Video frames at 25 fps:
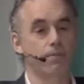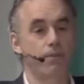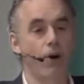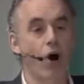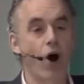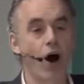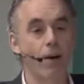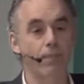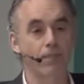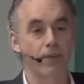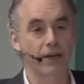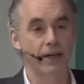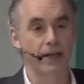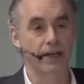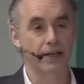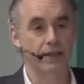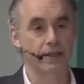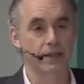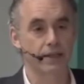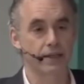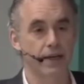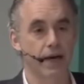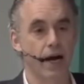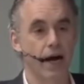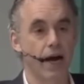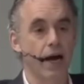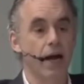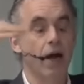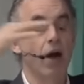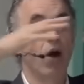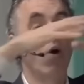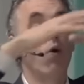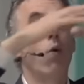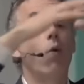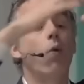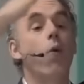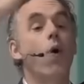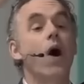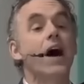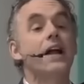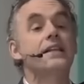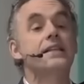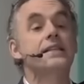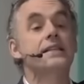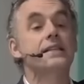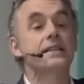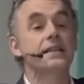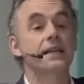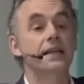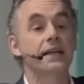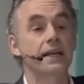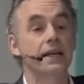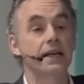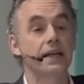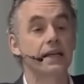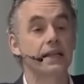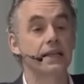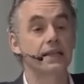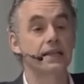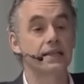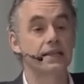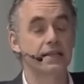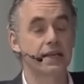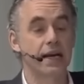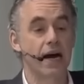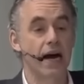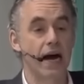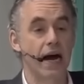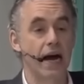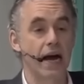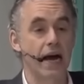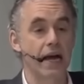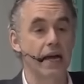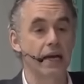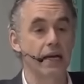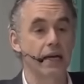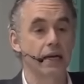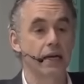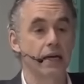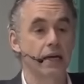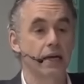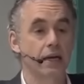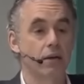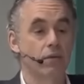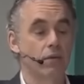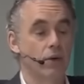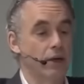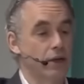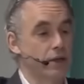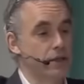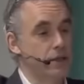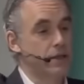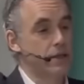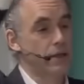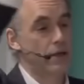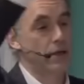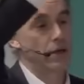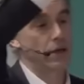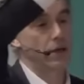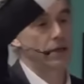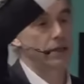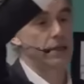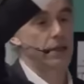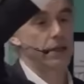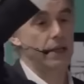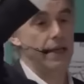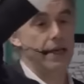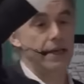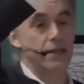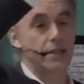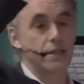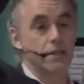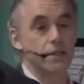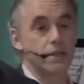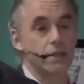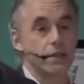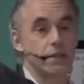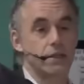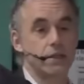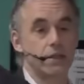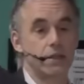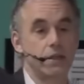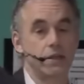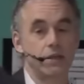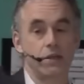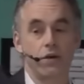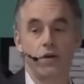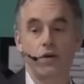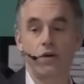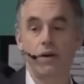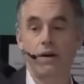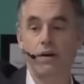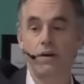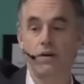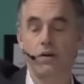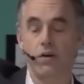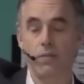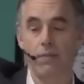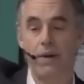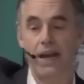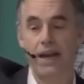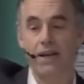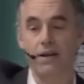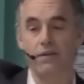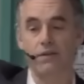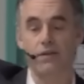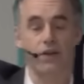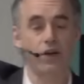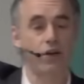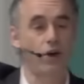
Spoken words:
populate the sky. What's the sky? Well, it's the constellations. It's the domain of the